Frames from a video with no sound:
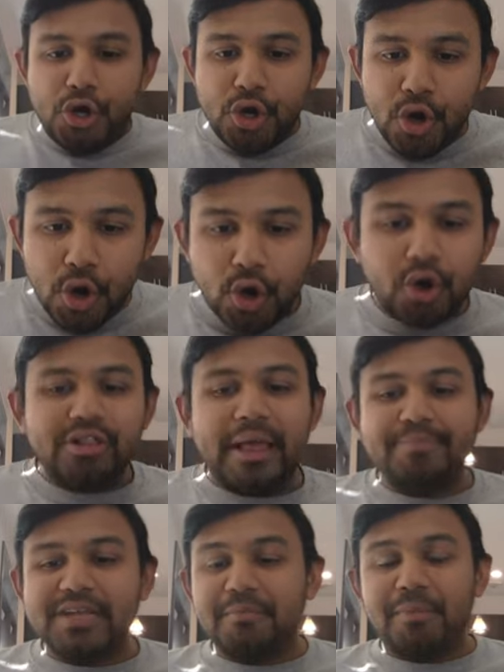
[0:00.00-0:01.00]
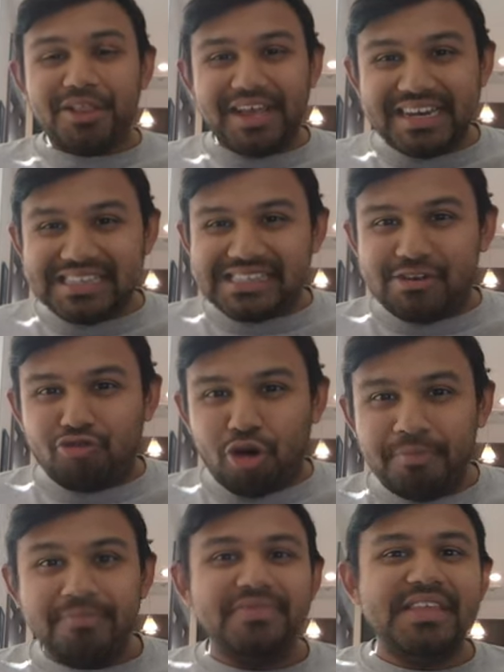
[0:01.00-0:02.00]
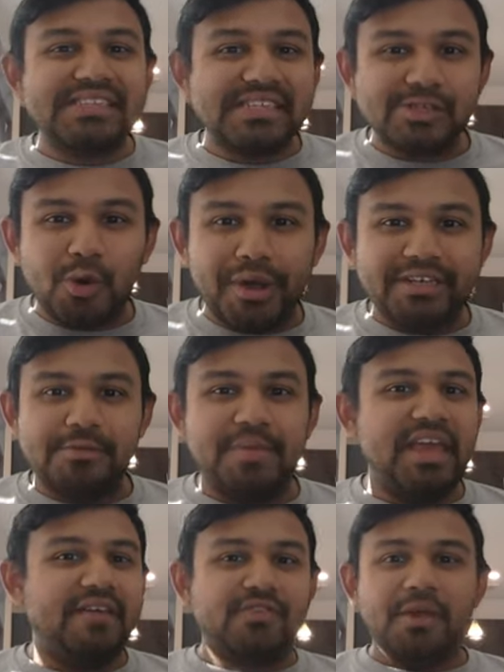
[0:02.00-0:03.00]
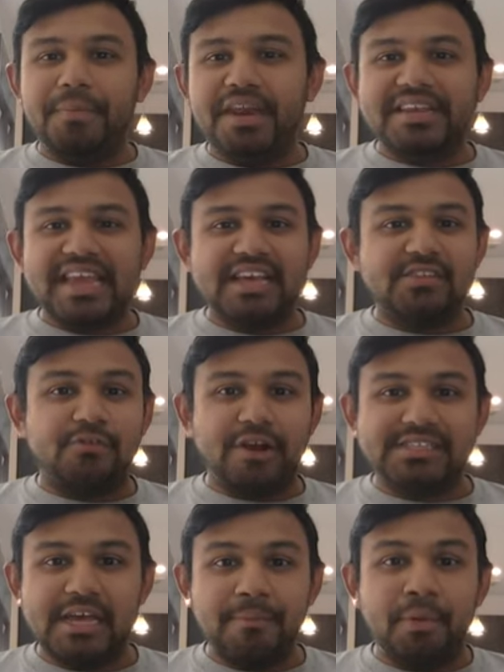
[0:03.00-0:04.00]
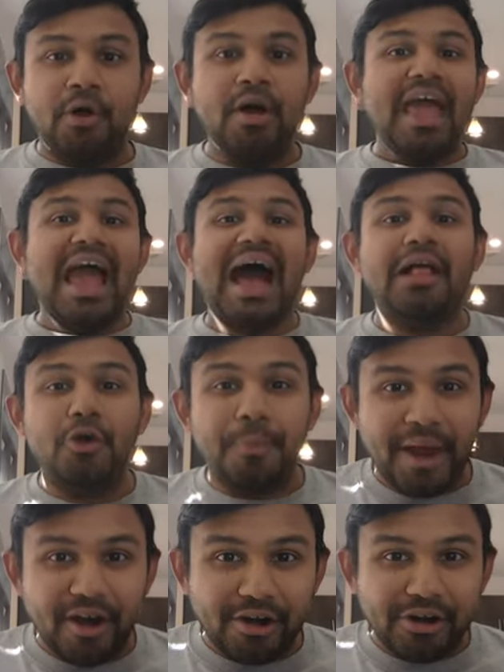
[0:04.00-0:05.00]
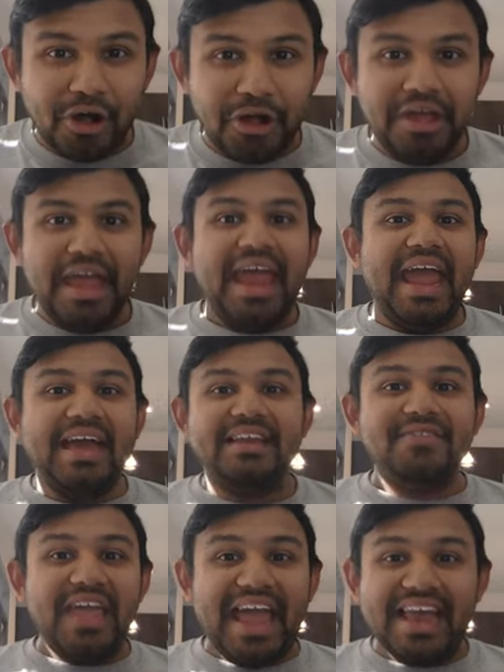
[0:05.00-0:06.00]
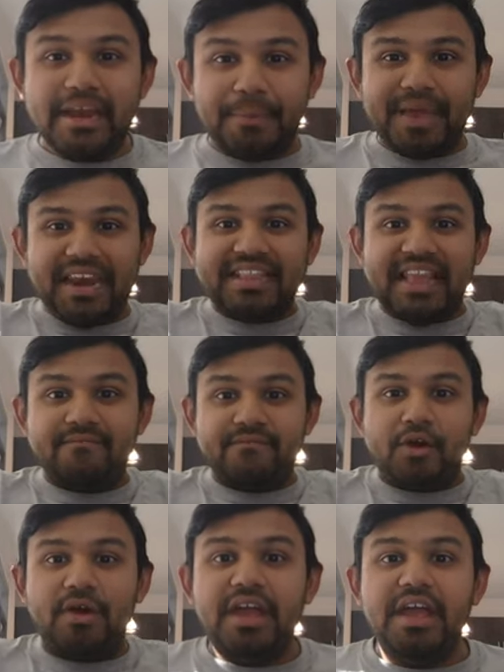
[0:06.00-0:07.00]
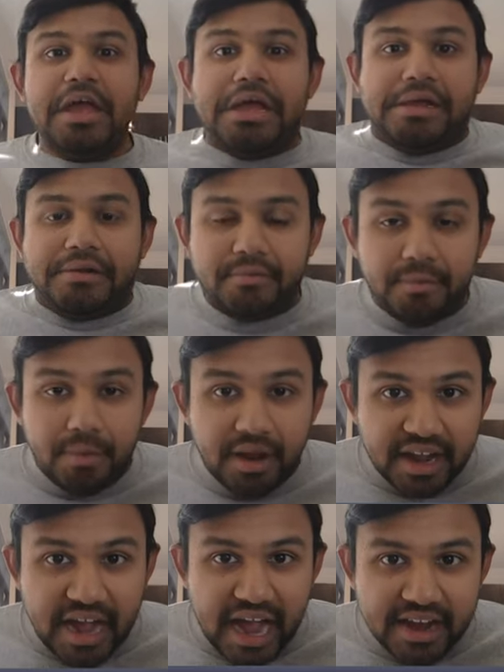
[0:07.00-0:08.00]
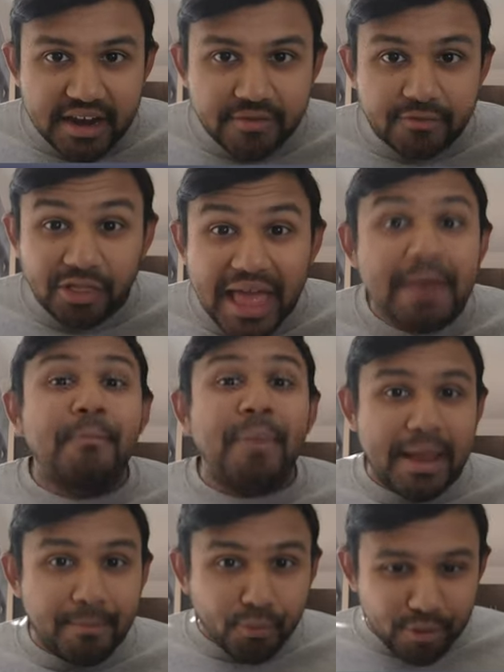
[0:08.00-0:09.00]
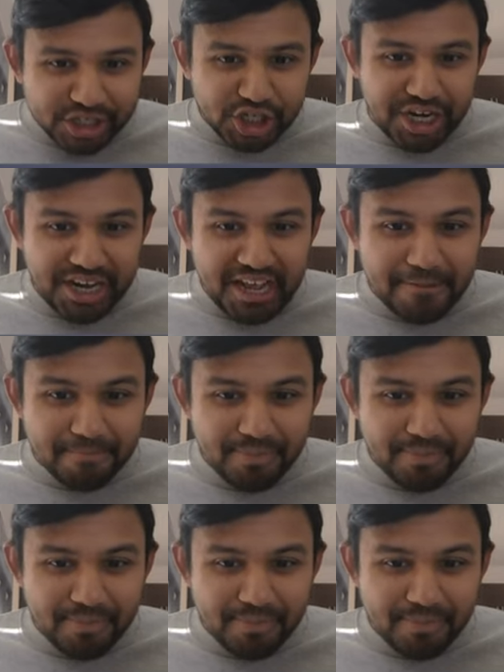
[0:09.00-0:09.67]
Neuroleptic malignant syndrome. This is going to be if somebody takes, for example, haloperidol and they end up getting that very kind of lead pipe rigidity.